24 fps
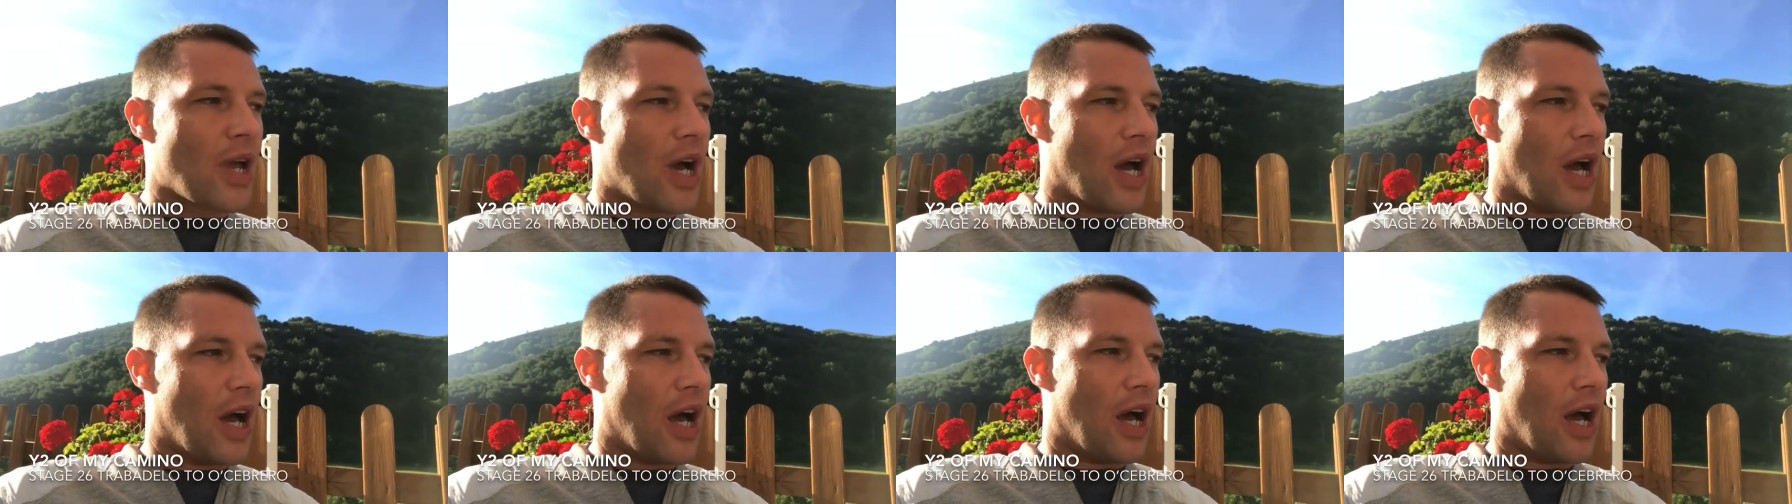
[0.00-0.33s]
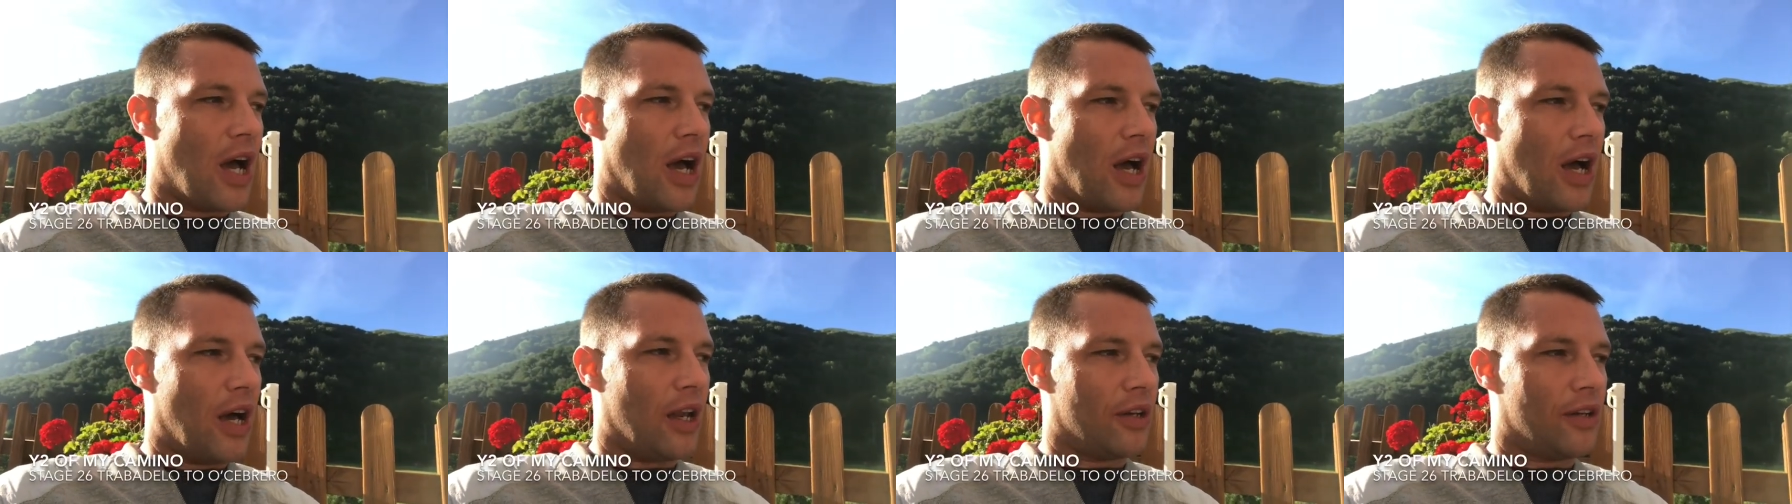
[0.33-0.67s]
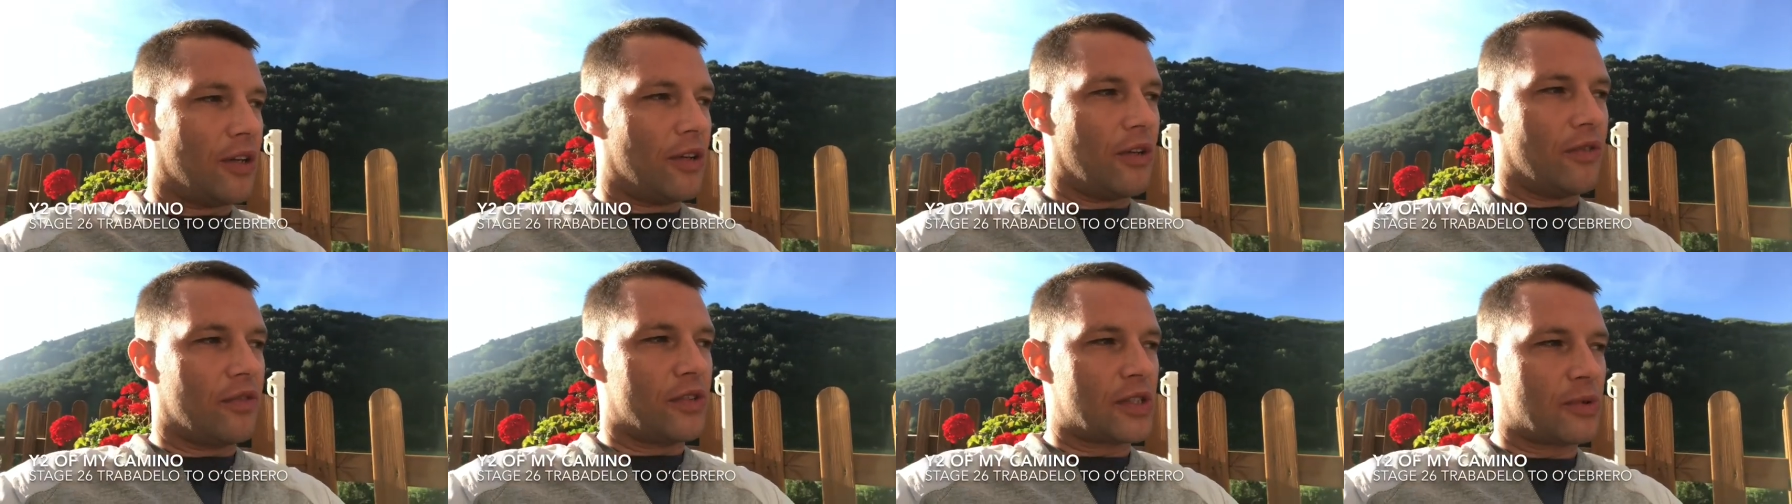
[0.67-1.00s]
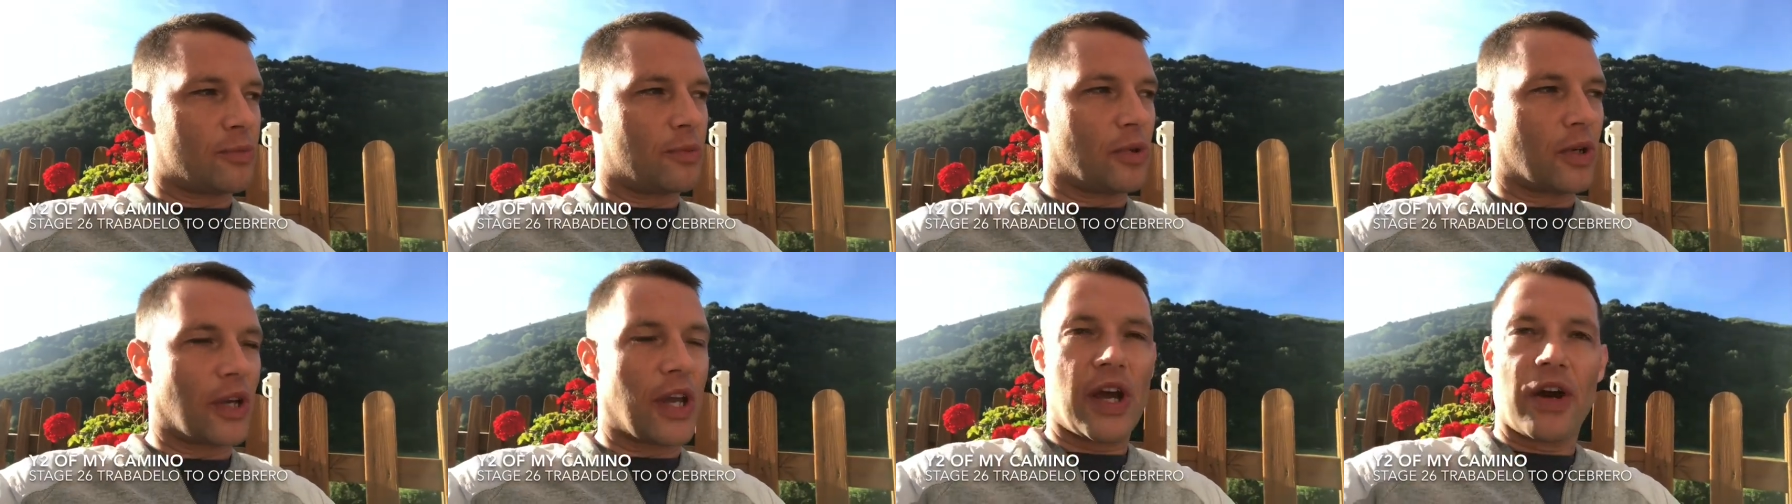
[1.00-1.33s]
And
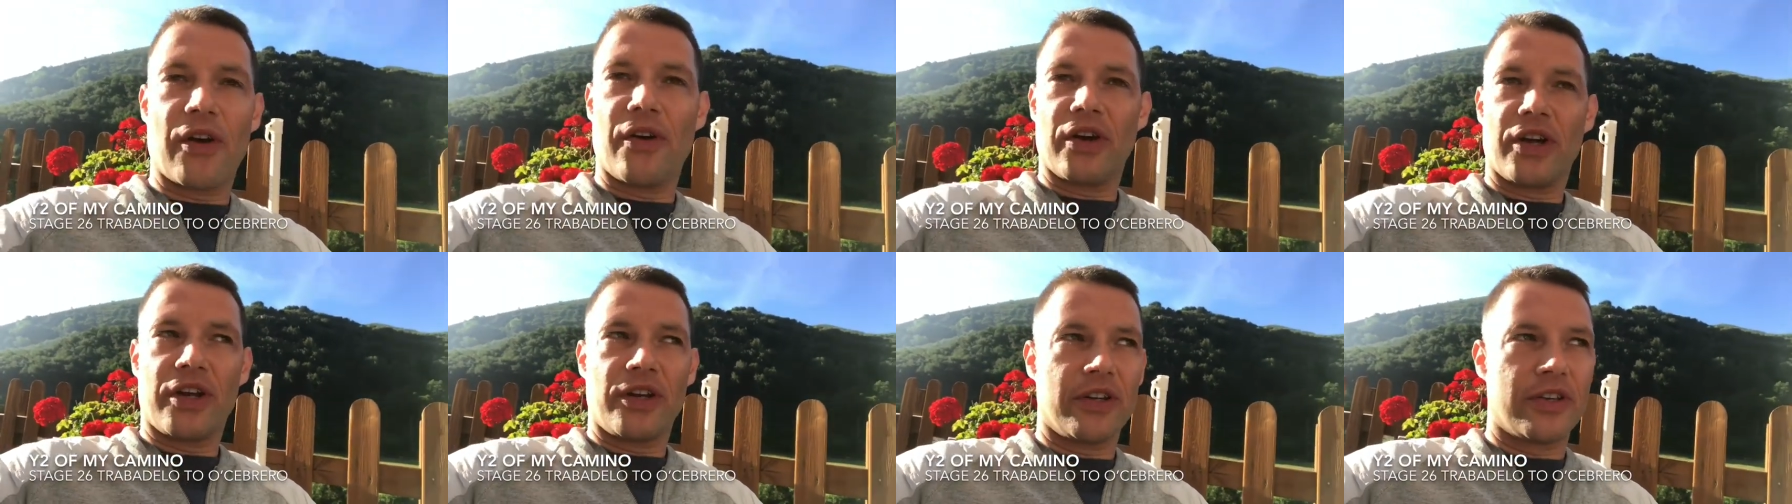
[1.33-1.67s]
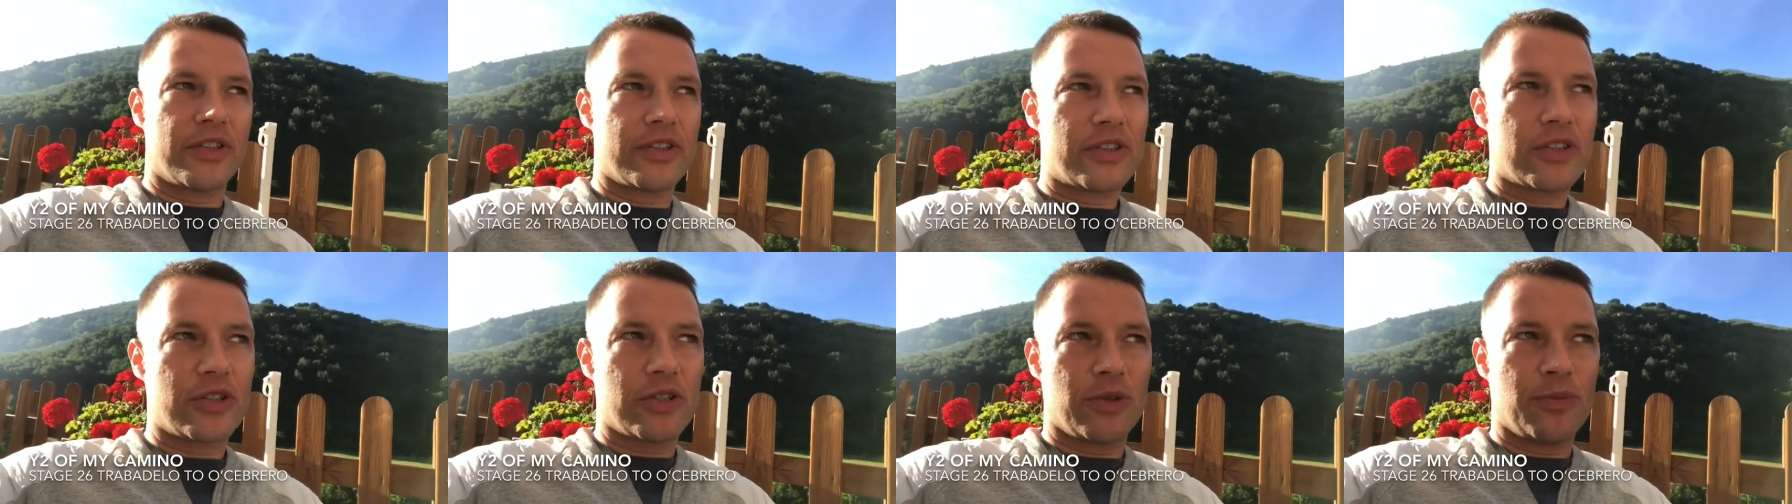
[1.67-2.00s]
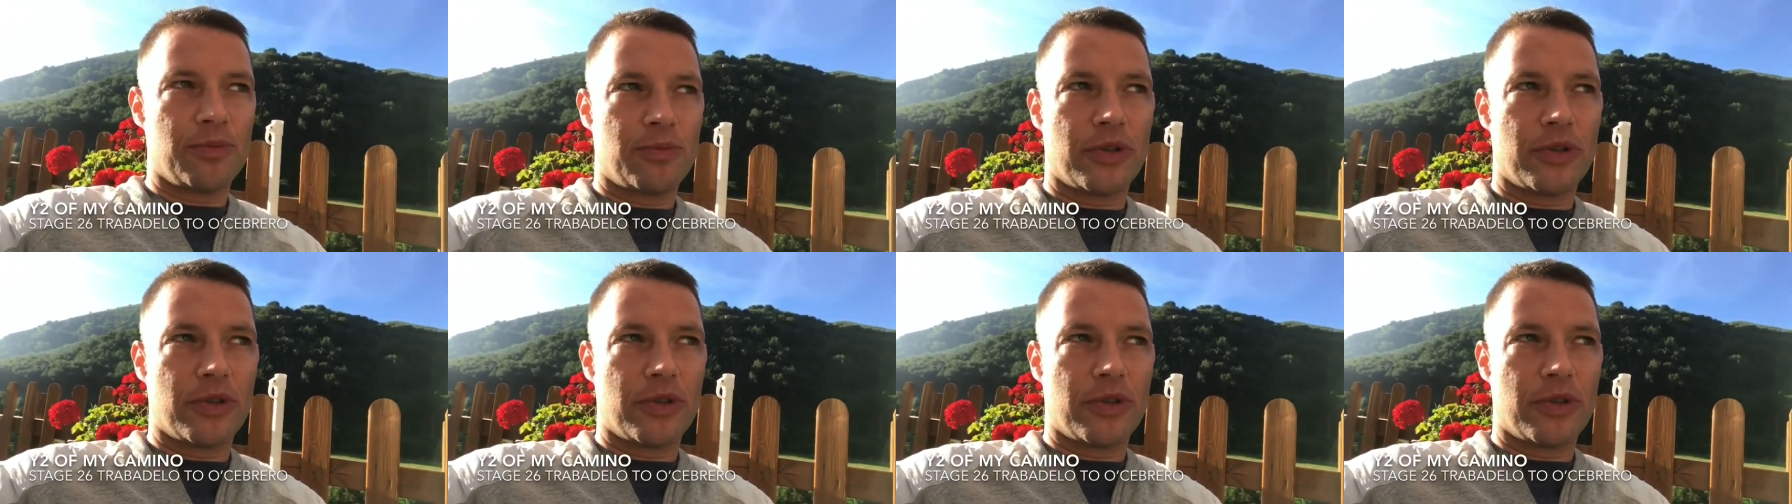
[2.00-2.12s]
obviously Bulgarian and two